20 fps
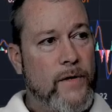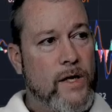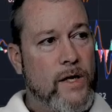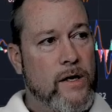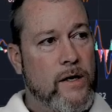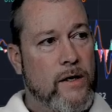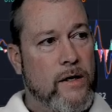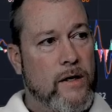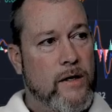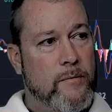
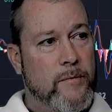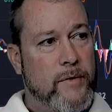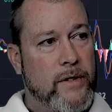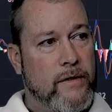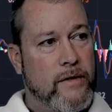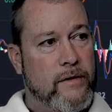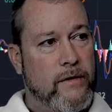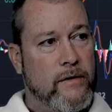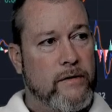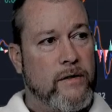And I
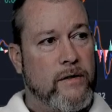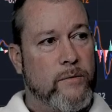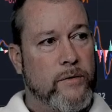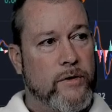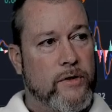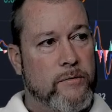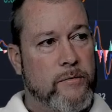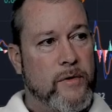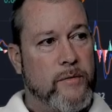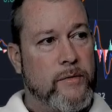think that we
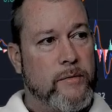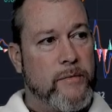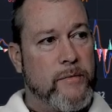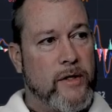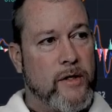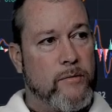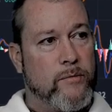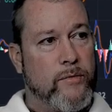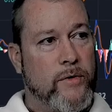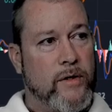could maybe
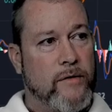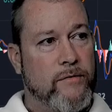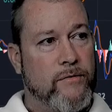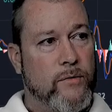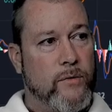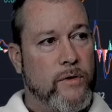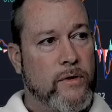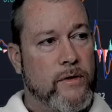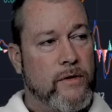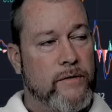make a break
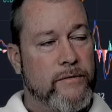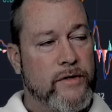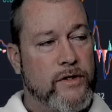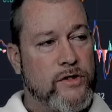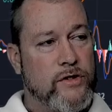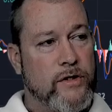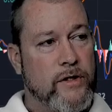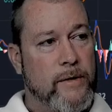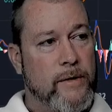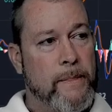for it
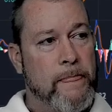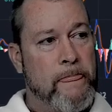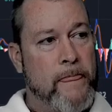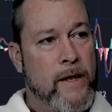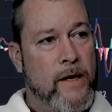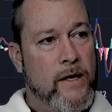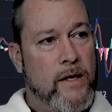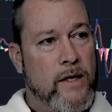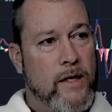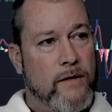eventually.
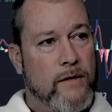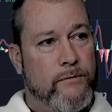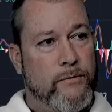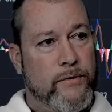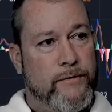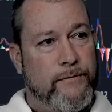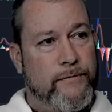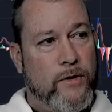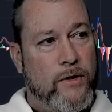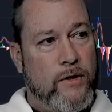If we
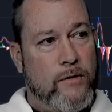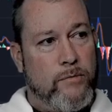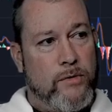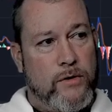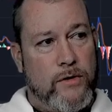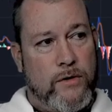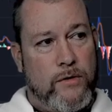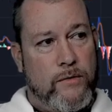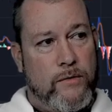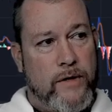fall
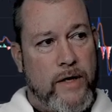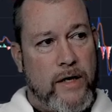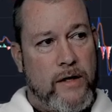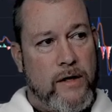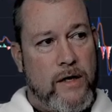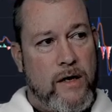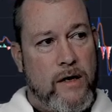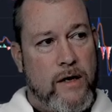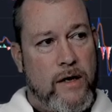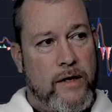below that
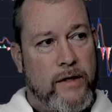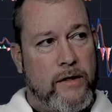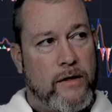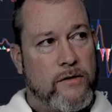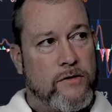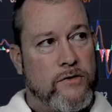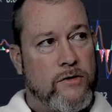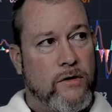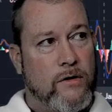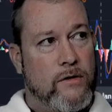line
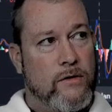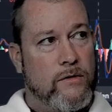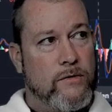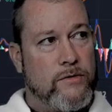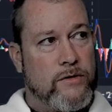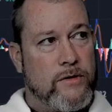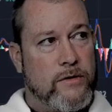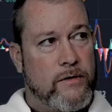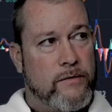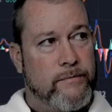and start
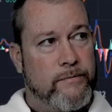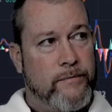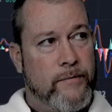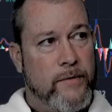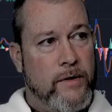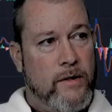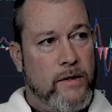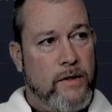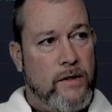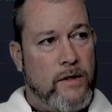closing
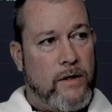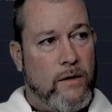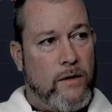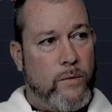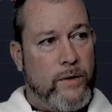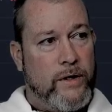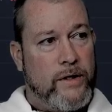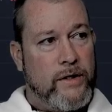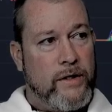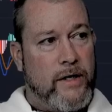a
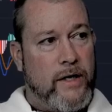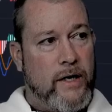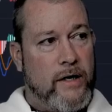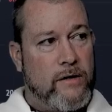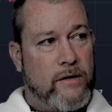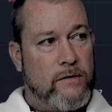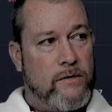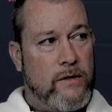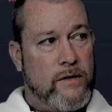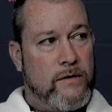weekly
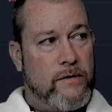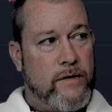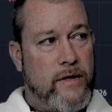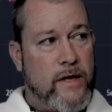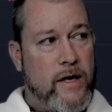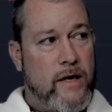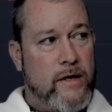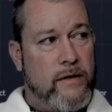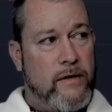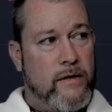candle under
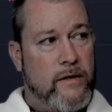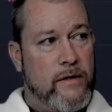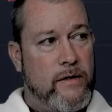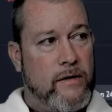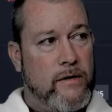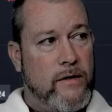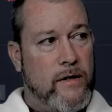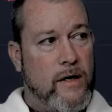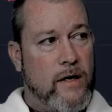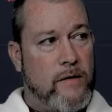that,
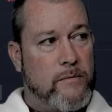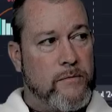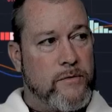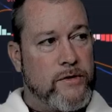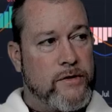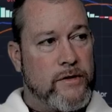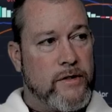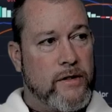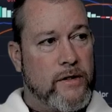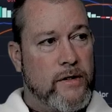then yeah, I'm
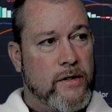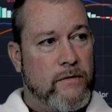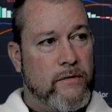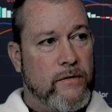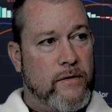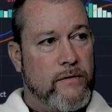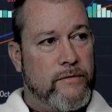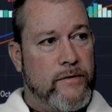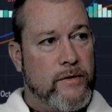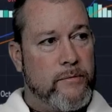just going to get
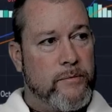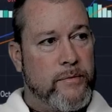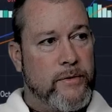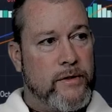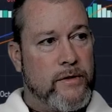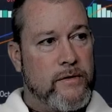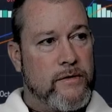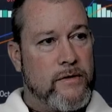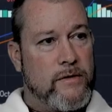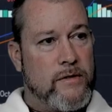rid of it
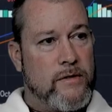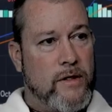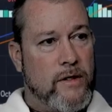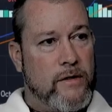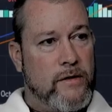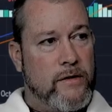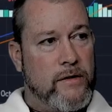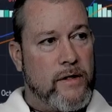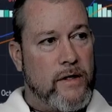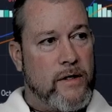because it's
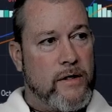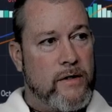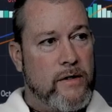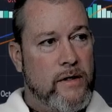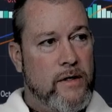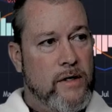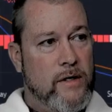likely dead.